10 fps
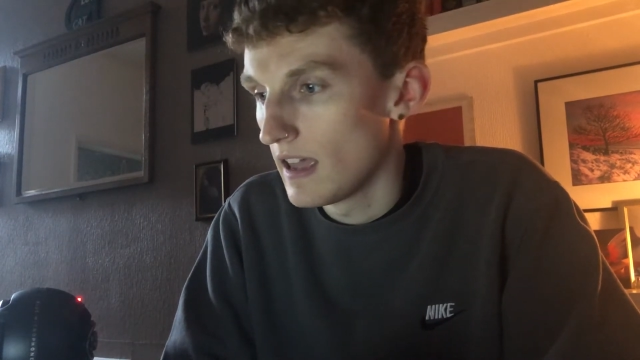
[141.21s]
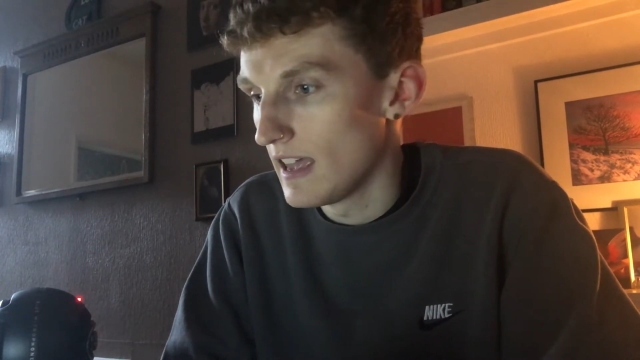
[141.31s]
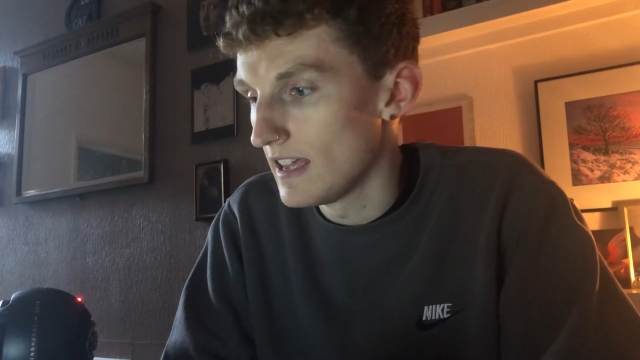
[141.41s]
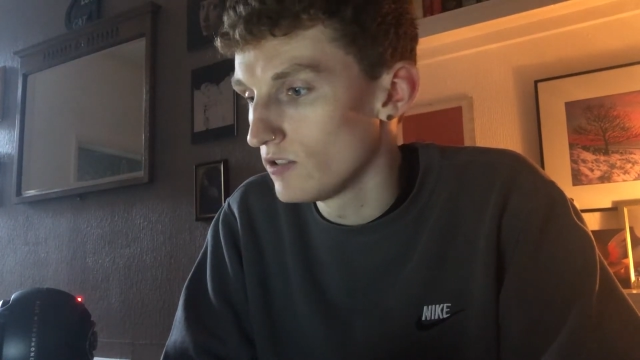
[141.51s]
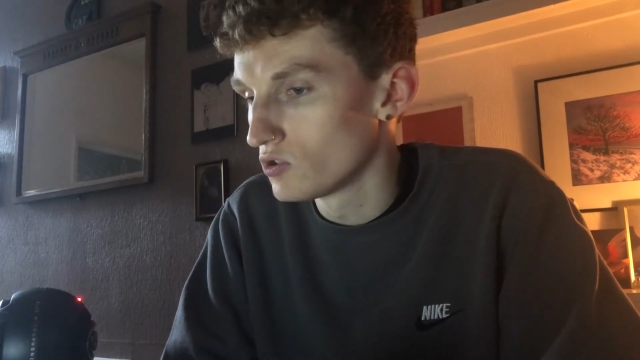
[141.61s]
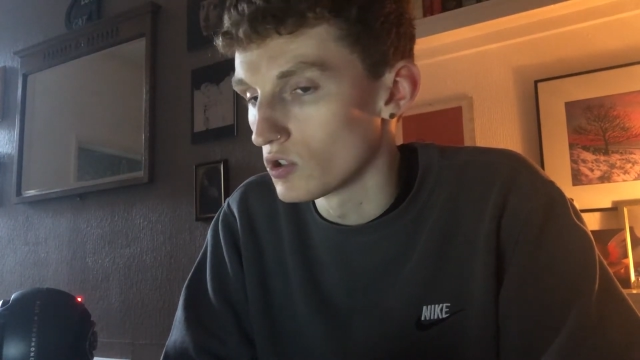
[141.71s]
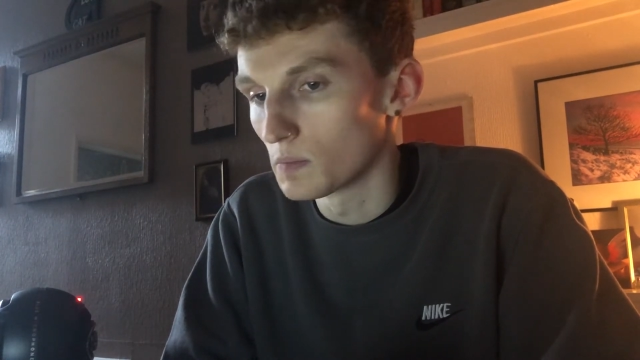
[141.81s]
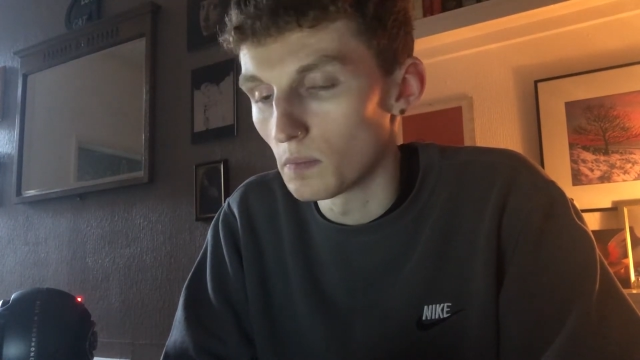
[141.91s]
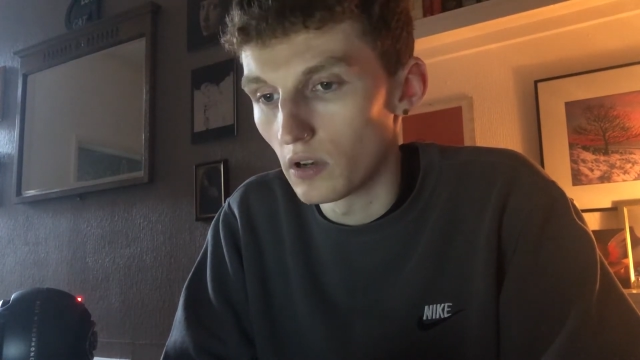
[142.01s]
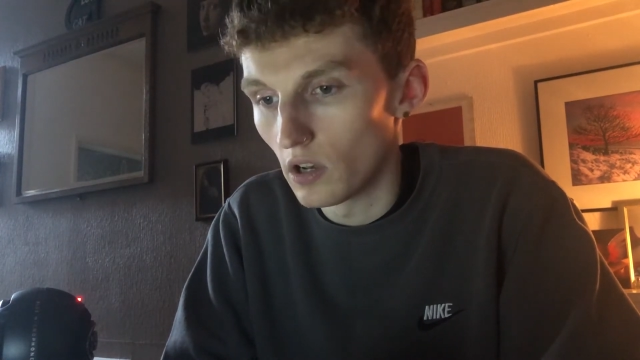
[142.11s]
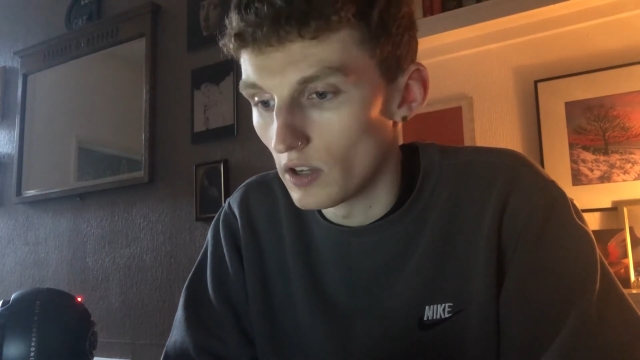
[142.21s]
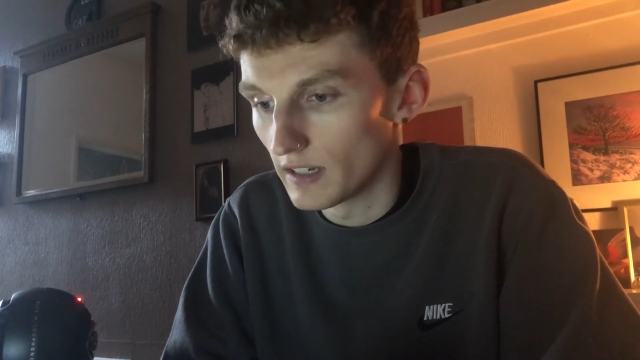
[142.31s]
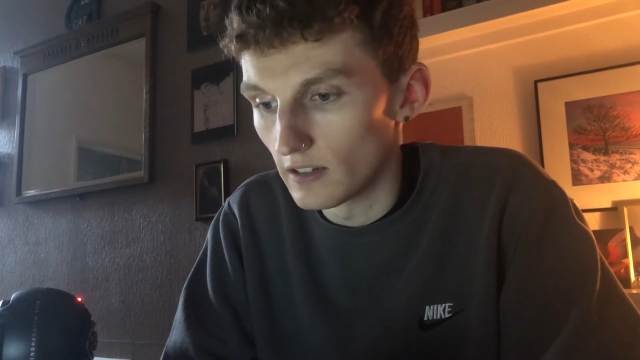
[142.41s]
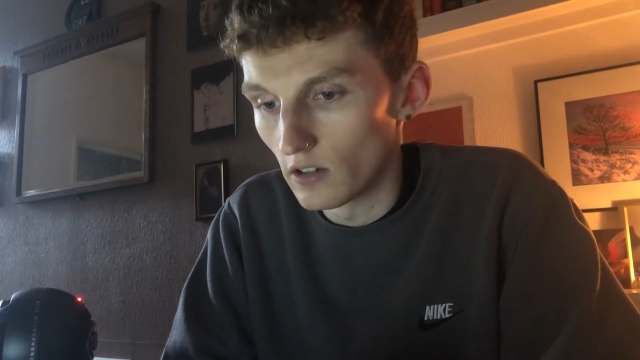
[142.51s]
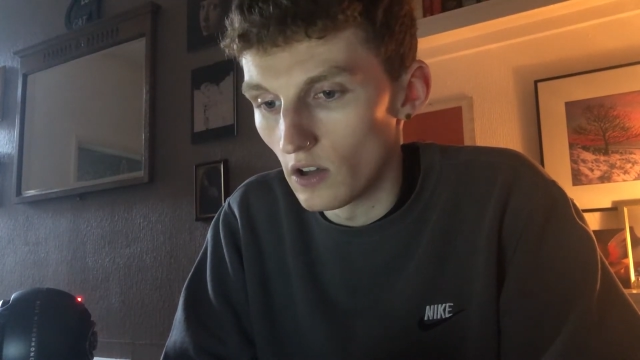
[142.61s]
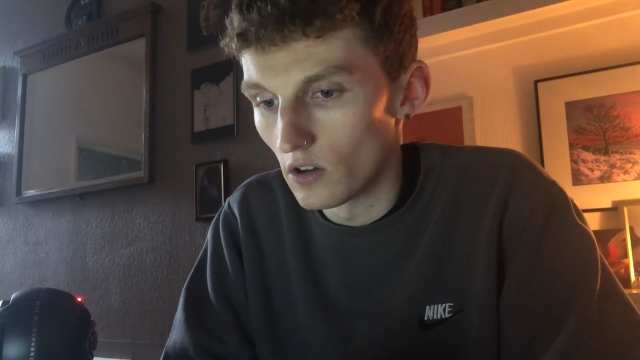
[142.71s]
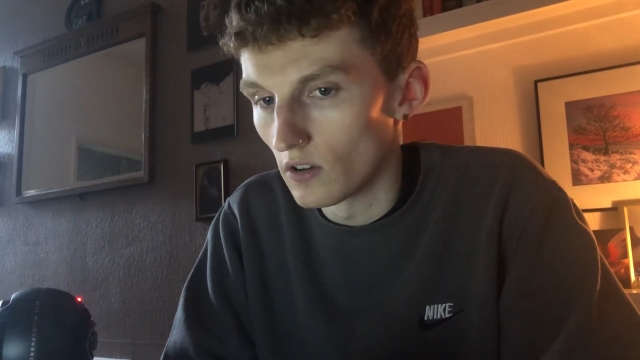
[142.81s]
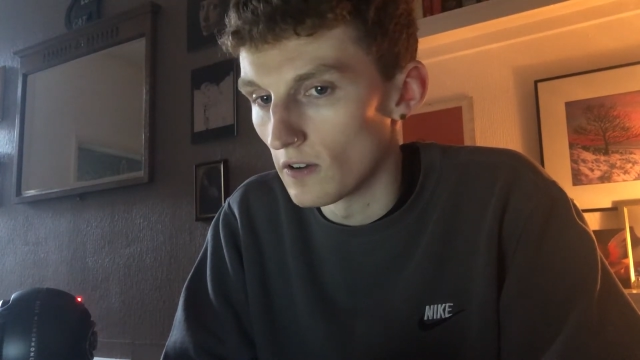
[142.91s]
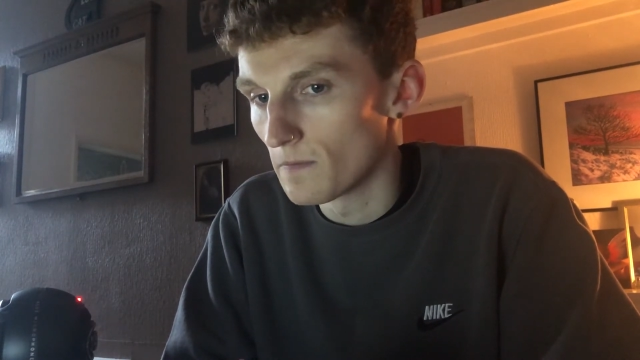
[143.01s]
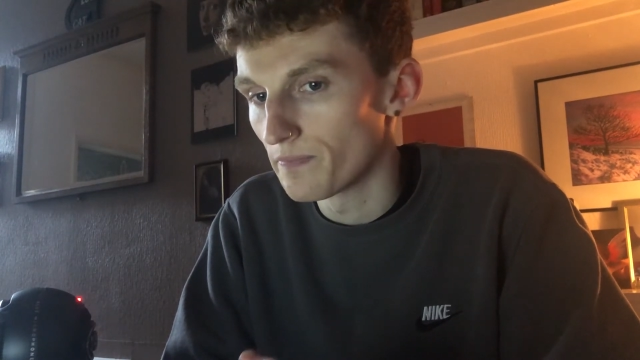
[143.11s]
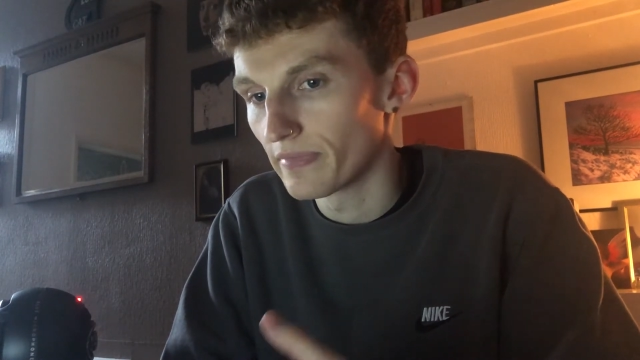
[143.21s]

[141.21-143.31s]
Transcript: It just plodded along.